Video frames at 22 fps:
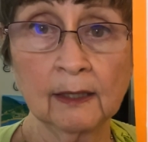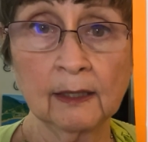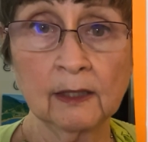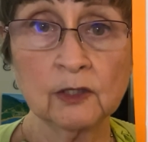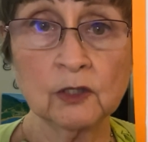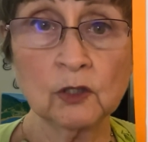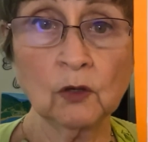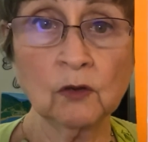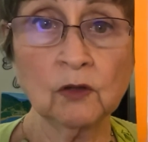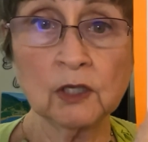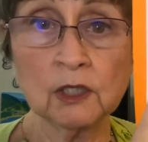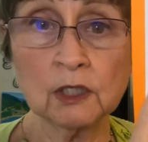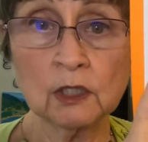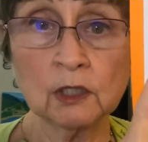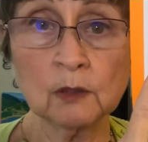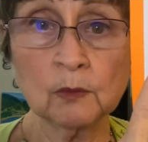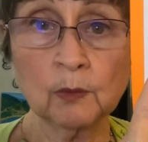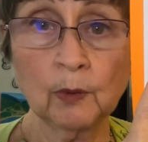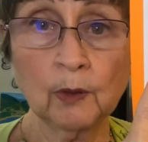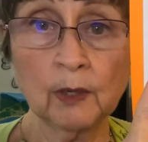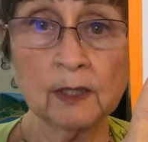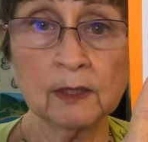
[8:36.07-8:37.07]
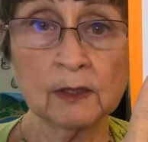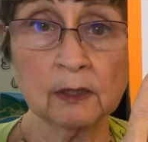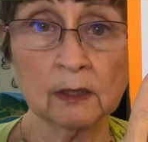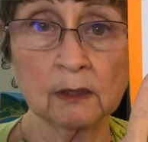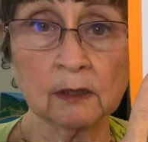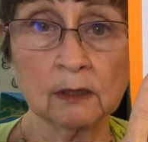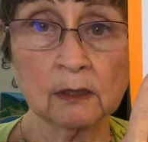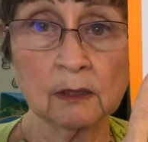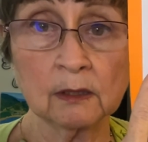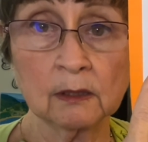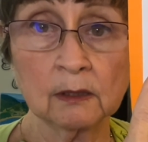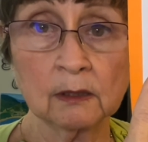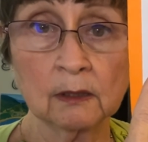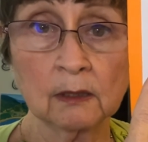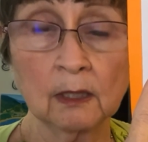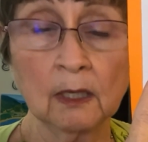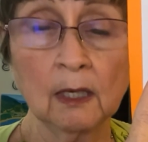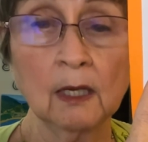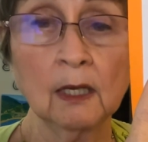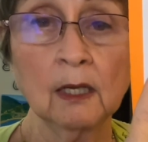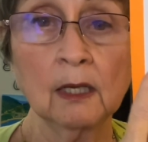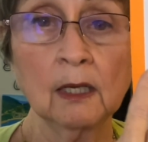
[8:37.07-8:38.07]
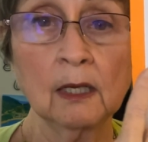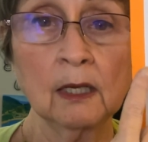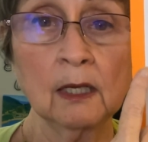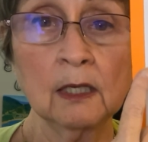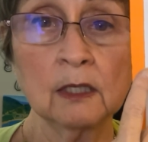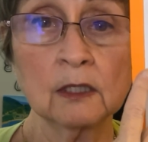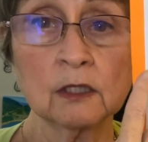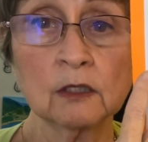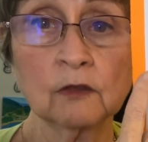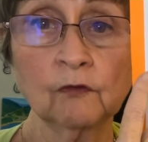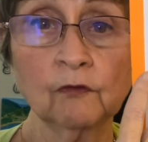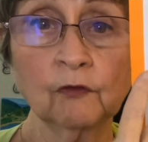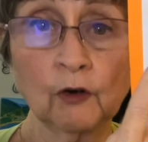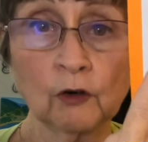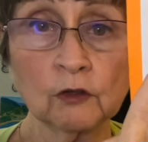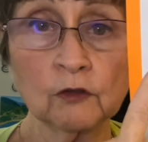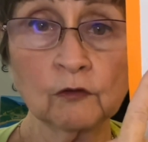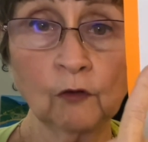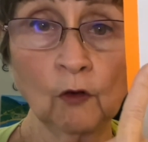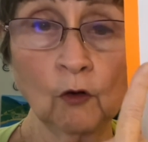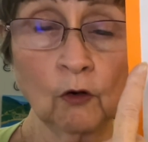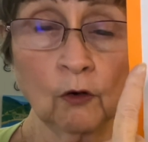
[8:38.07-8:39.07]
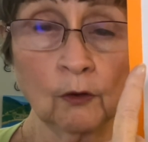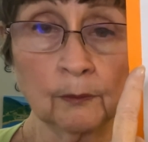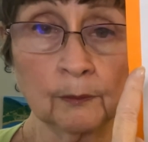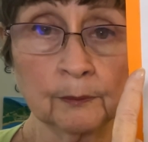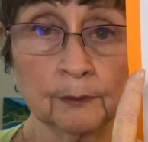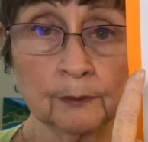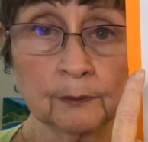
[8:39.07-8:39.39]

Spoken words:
So this is present. It's first form.